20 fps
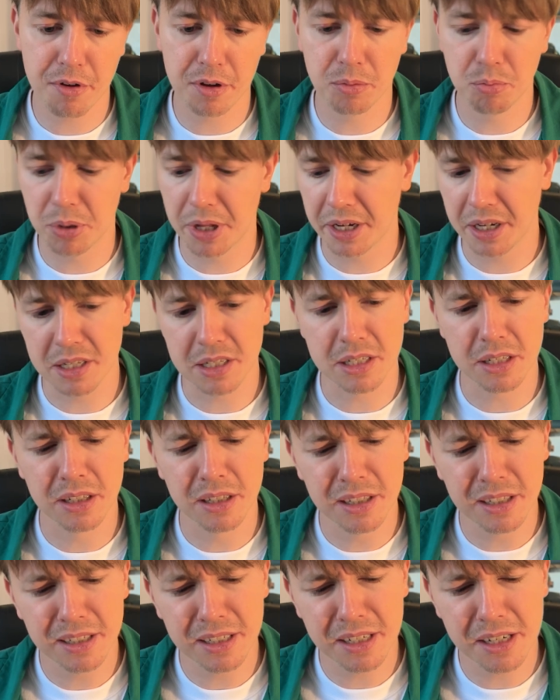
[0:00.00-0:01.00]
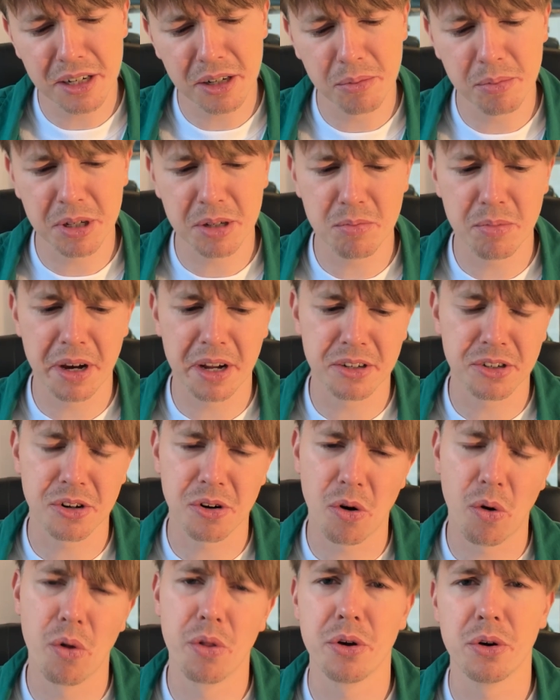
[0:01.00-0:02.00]
and black is a little bit
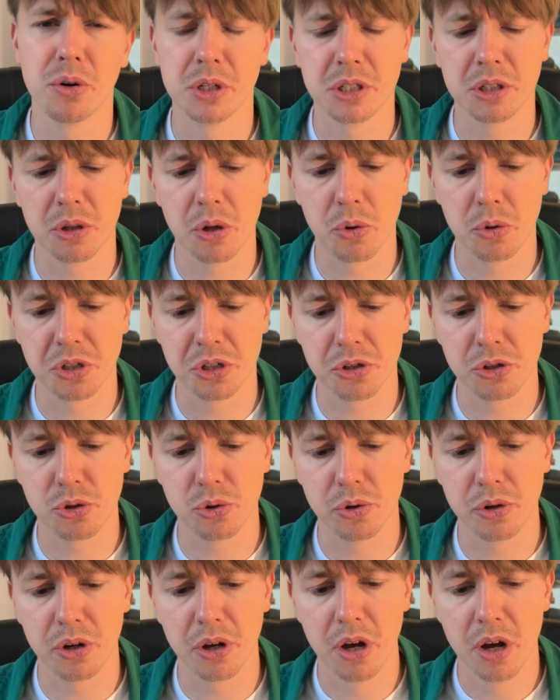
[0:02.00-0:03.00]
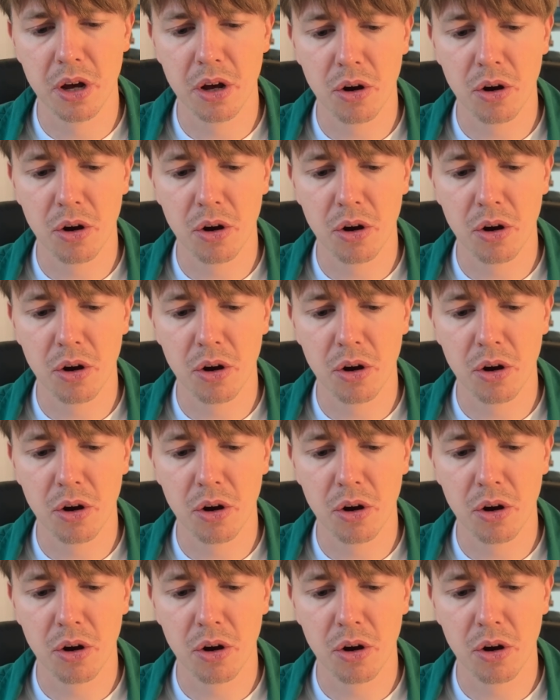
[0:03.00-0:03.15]
better, although it's closer to